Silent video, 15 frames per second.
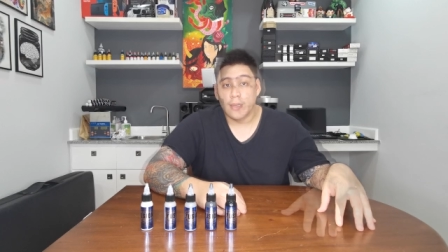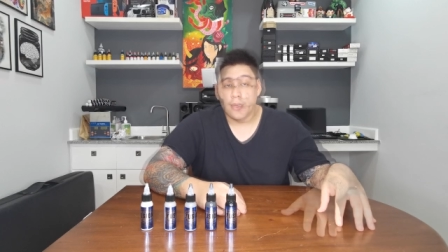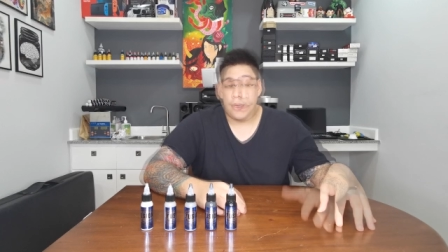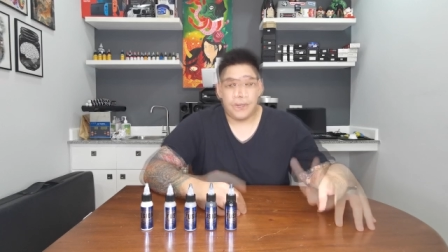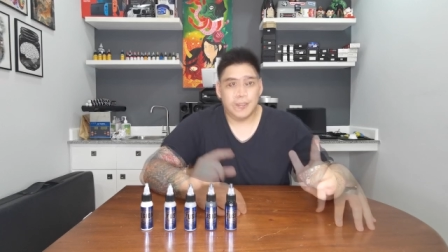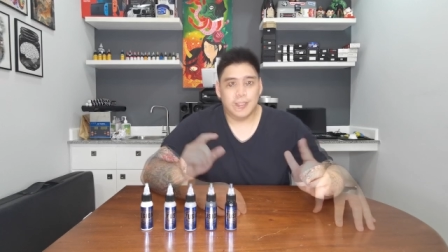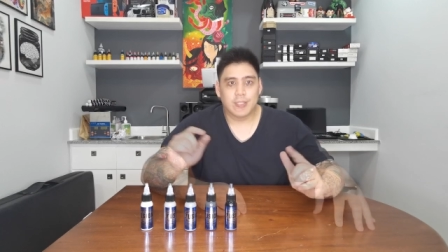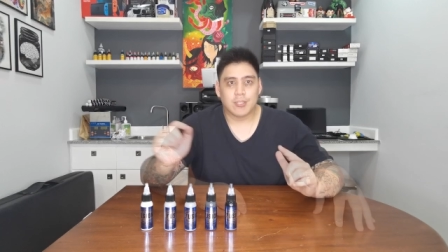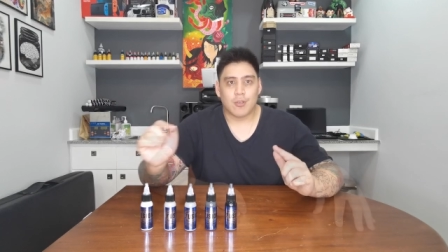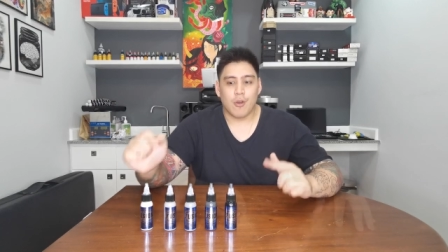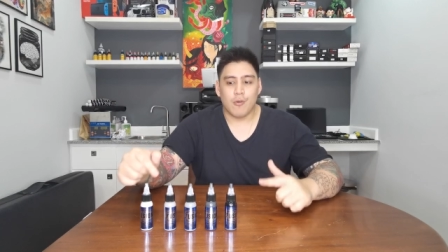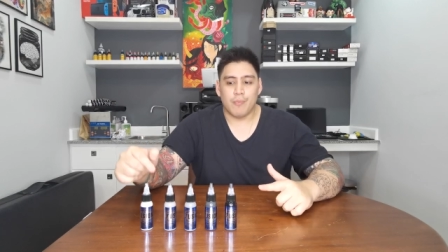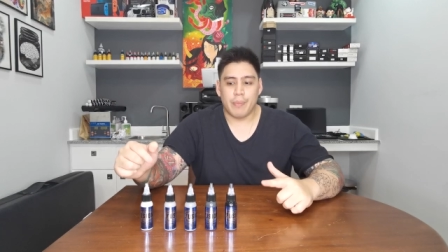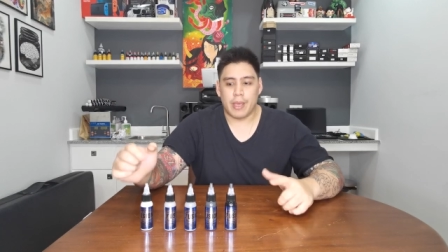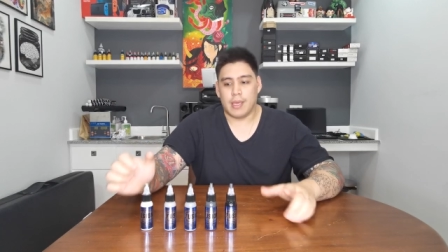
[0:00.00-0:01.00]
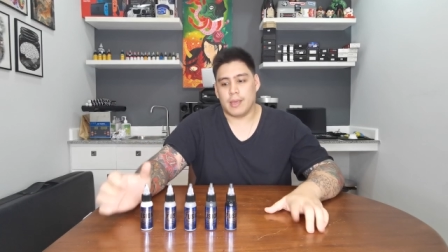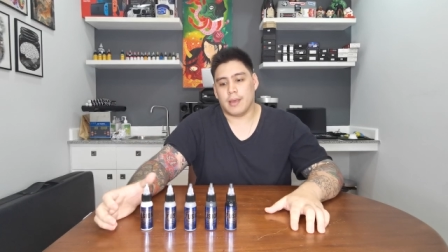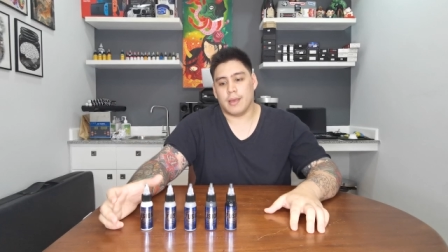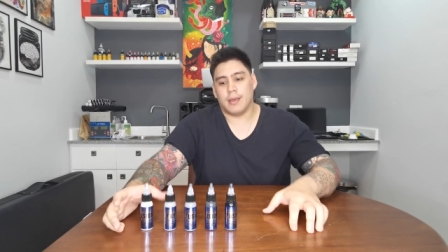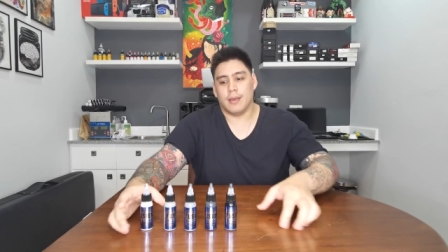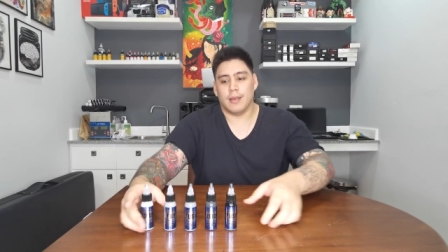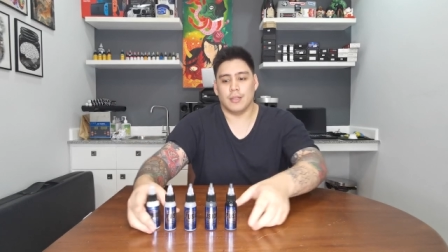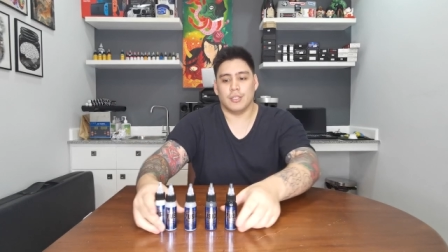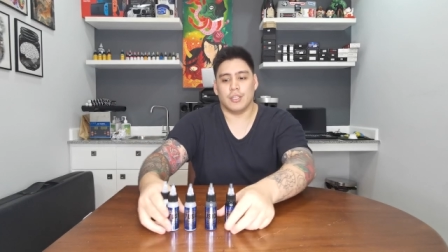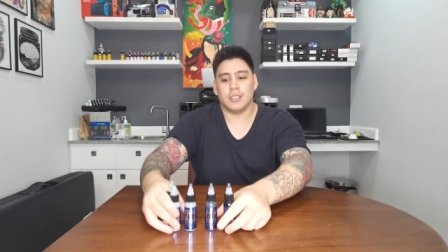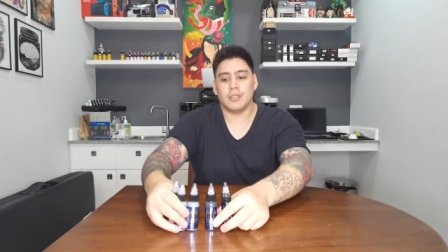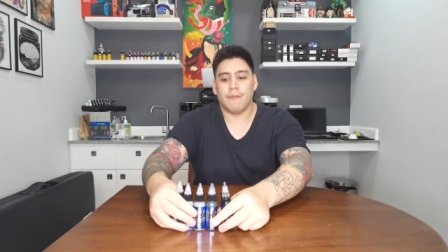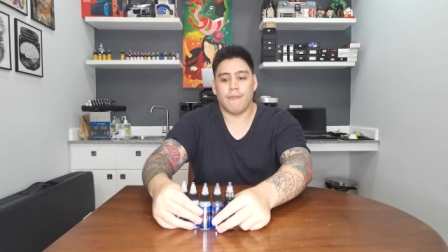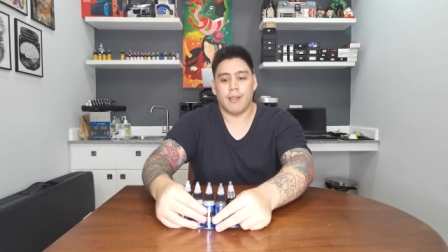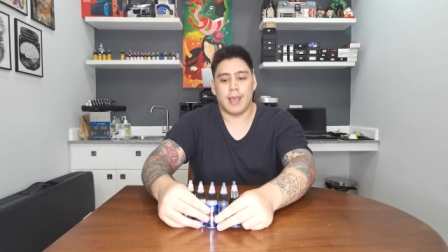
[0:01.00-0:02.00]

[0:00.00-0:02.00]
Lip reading: Yeah, this is opaque, just